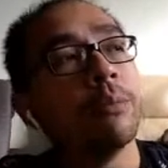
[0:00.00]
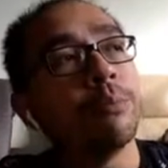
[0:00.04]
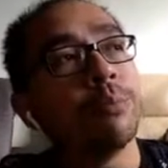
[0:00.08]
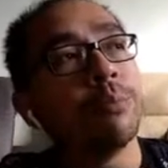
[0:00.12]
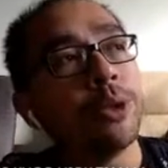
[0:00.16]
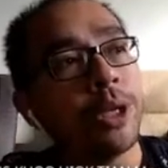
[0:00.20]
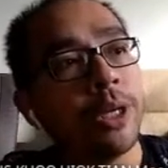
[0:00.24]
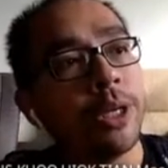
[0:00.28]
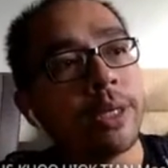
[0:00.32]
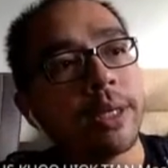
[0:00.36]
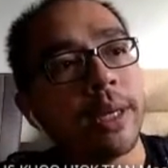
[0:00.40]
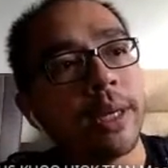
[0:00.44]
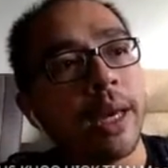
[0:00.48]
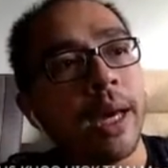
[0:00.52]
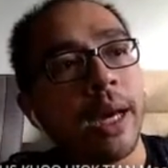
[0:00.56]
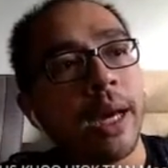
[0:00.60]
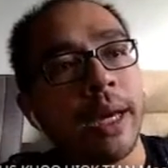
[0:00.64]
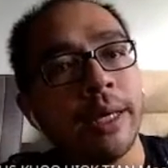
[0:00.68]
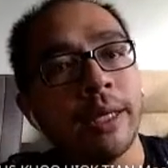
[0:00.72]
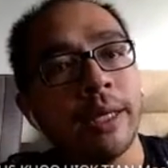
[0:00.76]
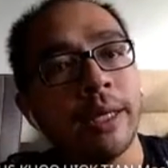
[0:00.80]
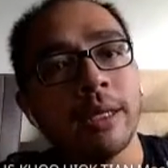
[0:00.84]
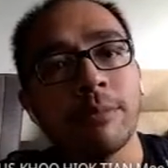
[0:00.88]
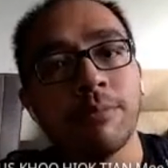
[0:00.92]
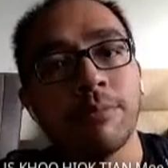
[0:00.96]
Put inside
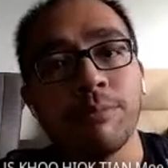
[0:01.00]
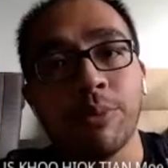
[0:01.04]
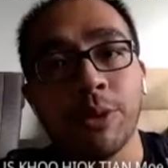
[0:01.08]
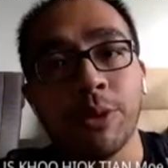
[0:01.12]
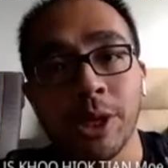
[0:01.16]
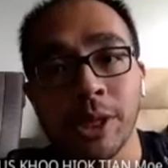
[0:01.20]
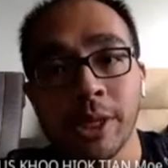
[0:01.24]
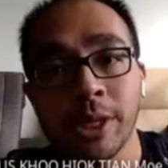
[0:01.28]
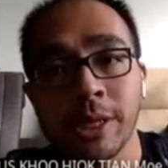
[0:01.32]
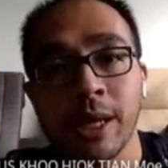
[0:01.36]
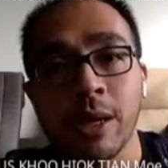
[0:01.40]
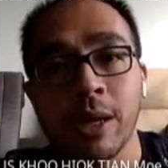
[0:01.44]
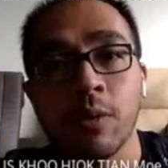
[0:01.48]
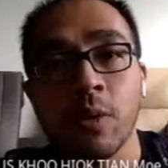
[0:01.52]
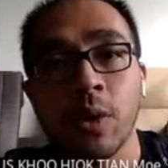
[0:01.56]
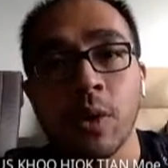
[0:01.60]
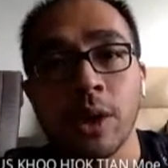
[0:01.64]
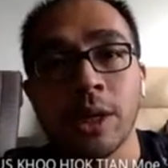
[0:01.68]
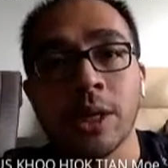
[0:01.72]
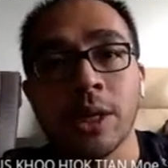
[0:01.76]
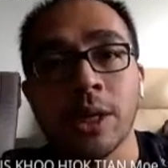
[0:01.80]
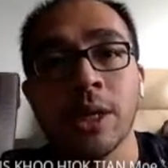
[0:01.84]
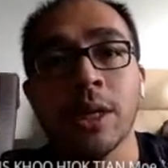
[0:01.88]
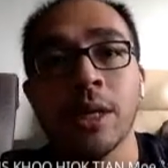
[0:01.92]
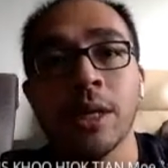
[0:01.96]
ice, put inside
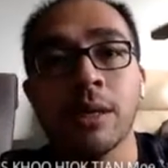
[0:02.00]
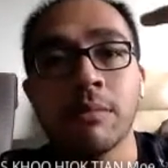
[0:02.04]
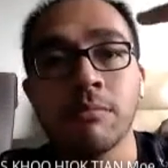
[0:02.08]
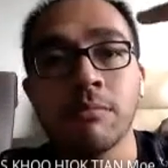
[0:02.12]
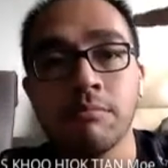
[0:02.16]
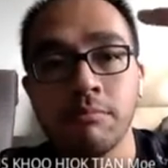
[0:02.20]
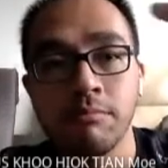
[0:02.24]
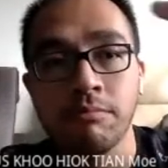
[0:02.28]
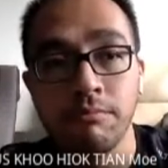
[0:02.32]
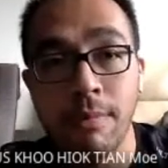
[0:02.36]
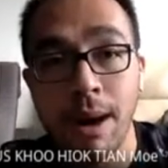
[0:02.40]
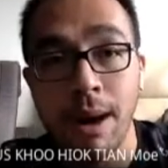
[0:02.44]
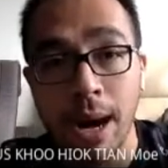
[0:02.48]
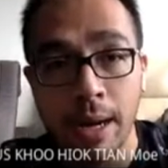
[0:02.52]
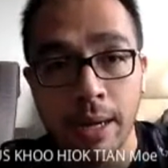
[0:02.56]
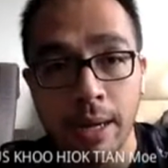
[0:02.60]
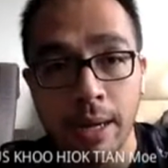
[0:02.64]
water, mark.